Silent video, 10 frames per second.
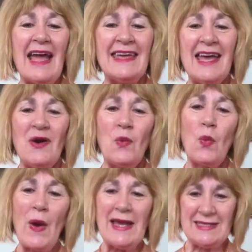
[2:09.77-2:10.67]
I
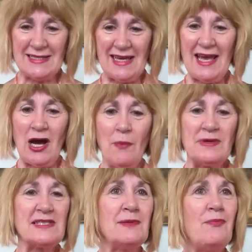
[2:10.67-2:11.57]
can't wait to
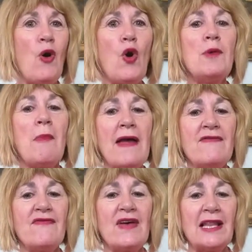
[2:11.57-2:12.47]
help and support my
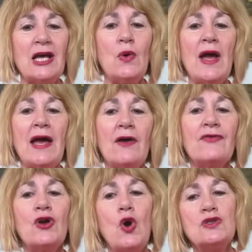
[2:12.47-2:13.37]
fellow
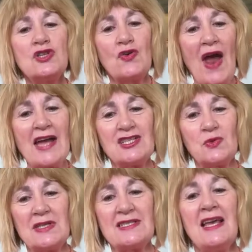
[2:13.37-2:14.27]
health coach
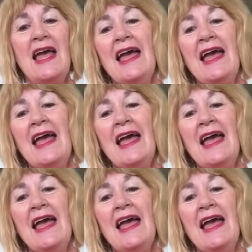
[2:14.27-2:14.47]
graduates